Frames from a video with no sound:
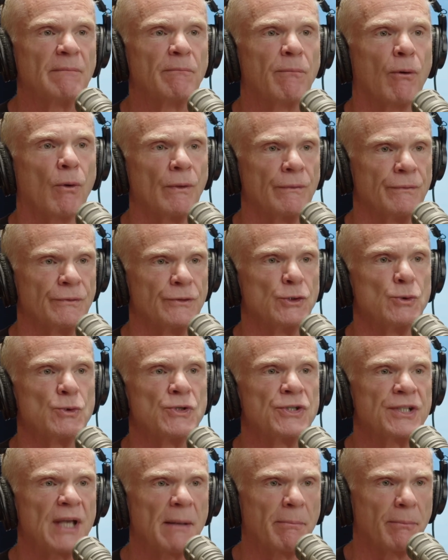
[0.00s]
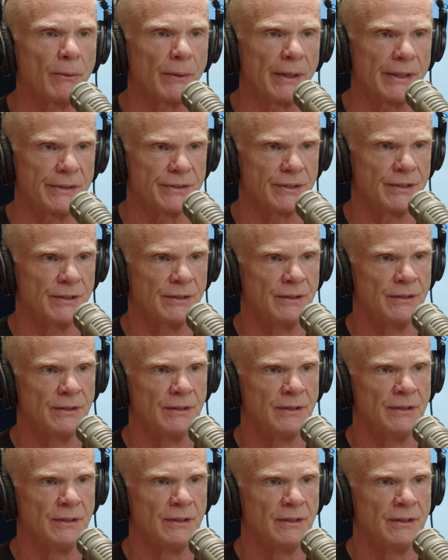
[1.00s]
important to separate.
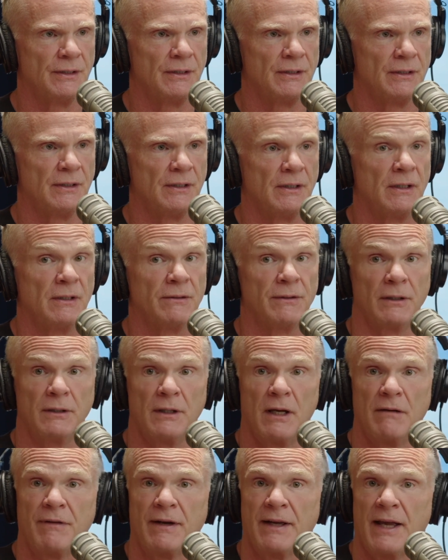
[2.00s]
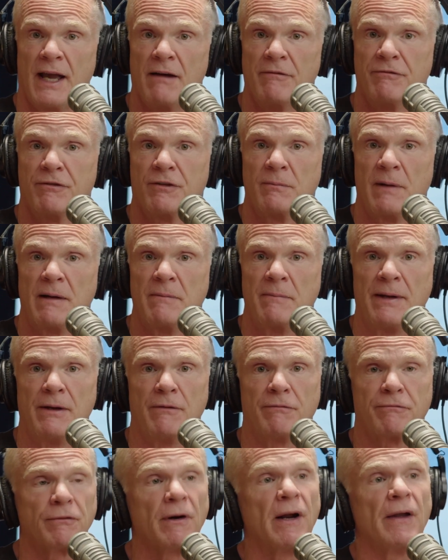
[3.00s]
The love I have for my
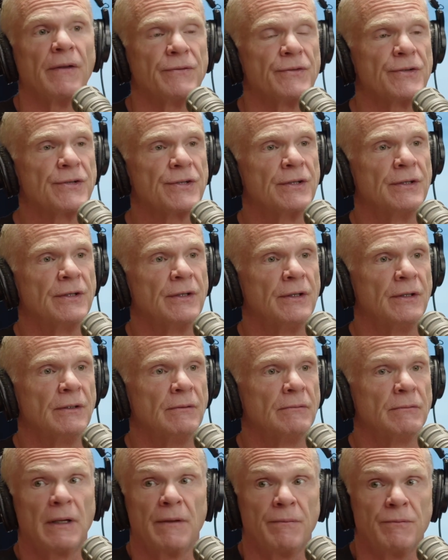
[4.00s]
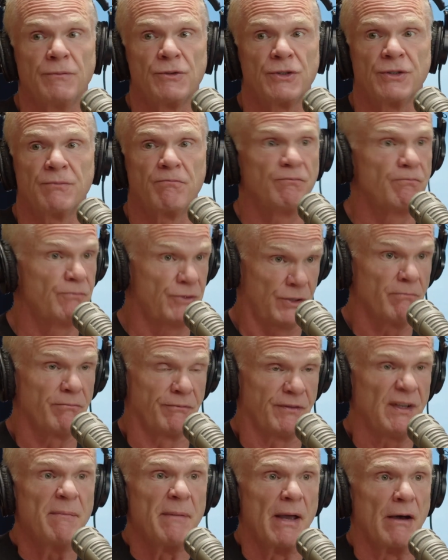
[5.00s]
male friends and some
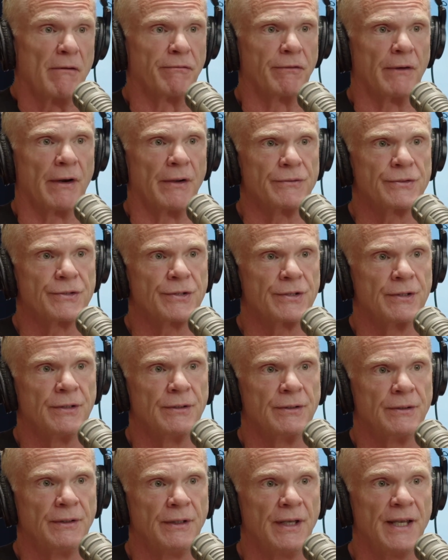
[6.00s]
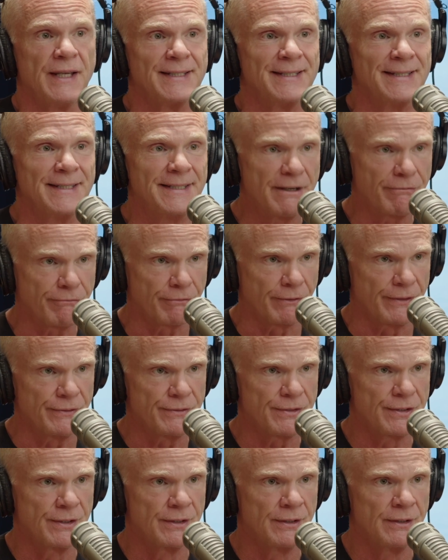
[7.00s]
female friends is
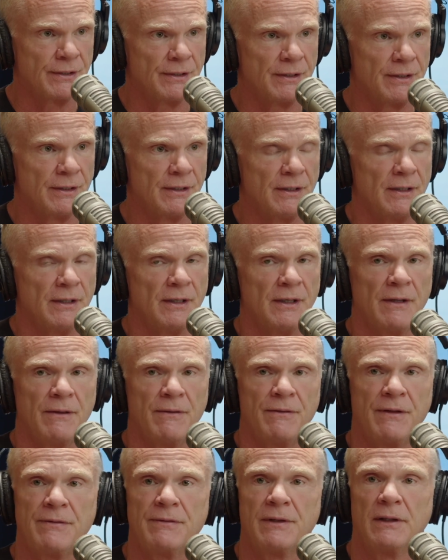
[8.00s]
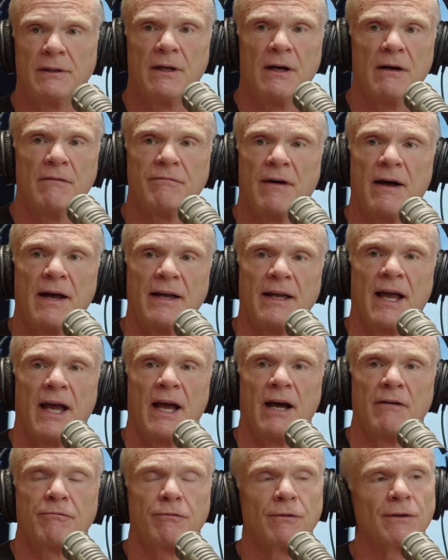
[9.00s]
different than the love I
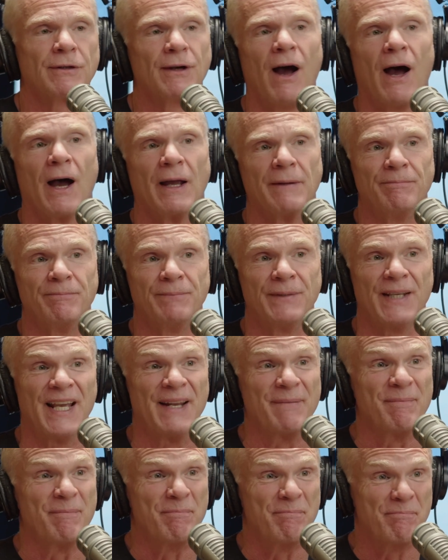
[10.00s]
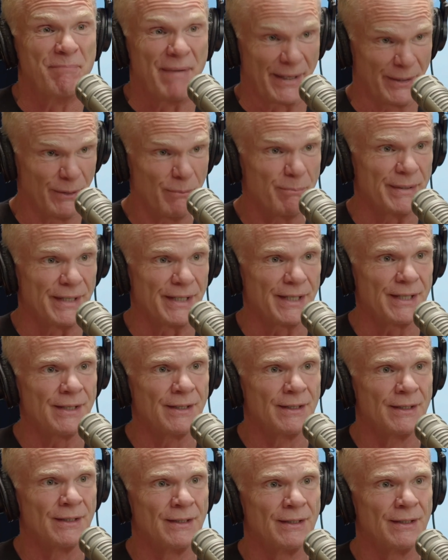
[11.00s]
have for God. It better be.